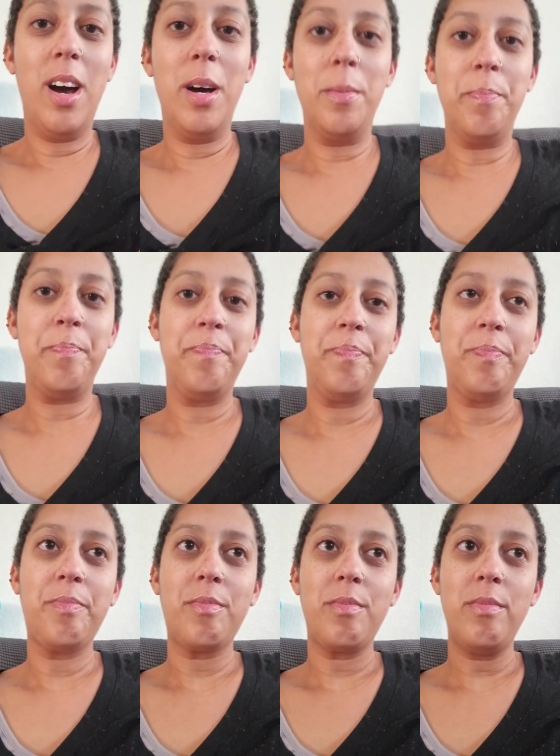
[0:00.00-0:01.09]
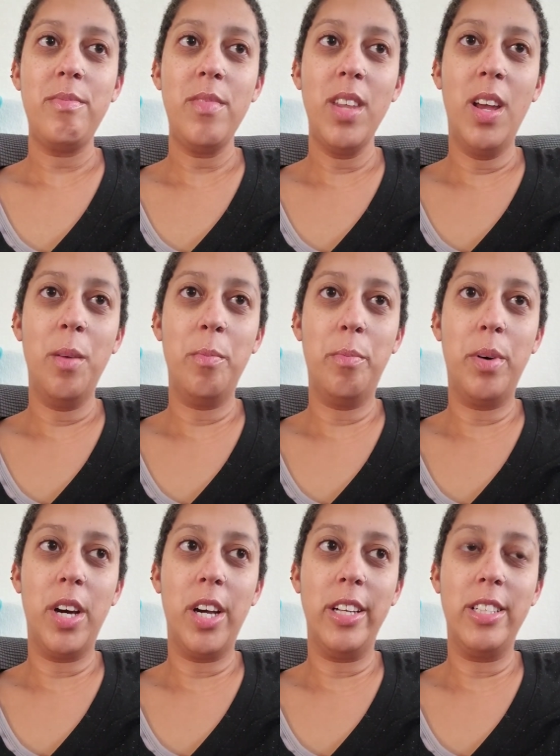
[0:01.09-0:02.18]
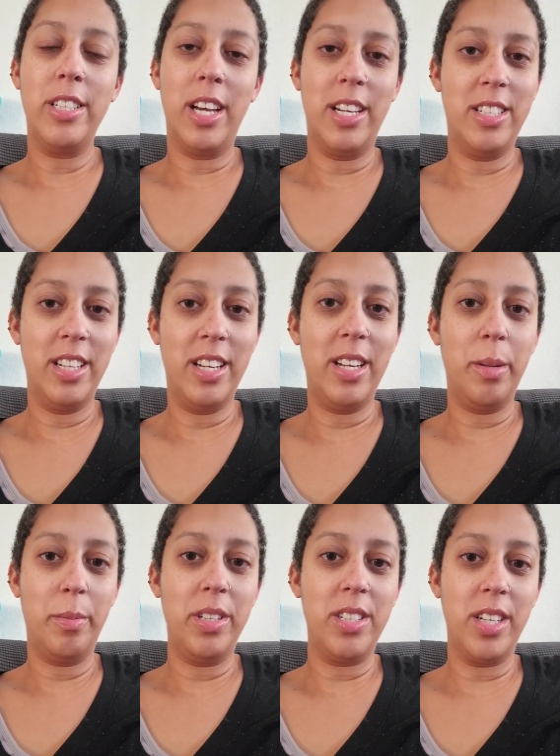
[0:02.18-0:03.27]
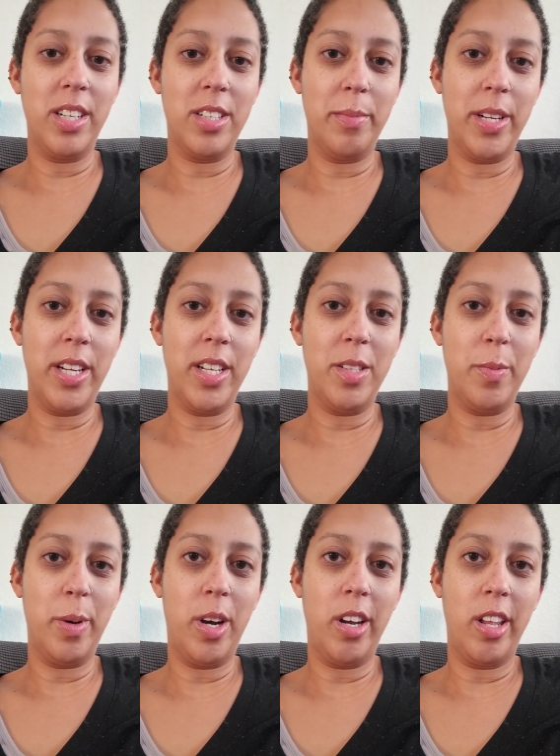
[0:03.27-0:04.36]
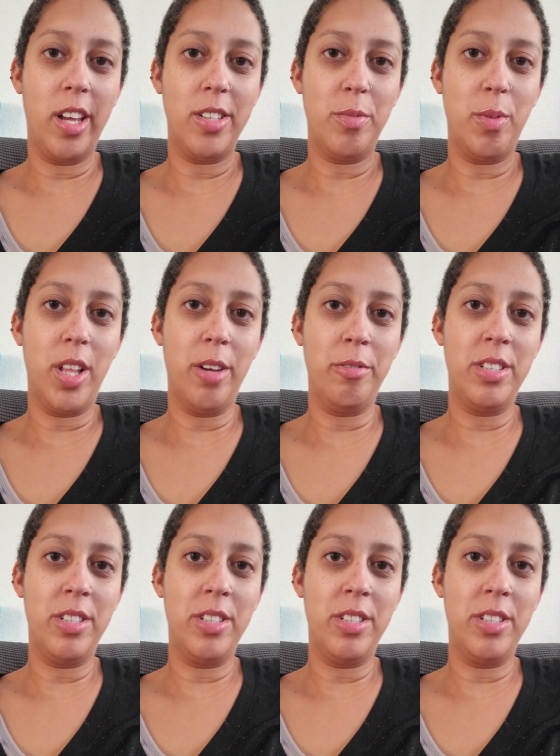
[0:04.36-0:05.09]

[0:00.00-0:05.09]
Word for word: Um, but I did end up listening to my dad's podcast while I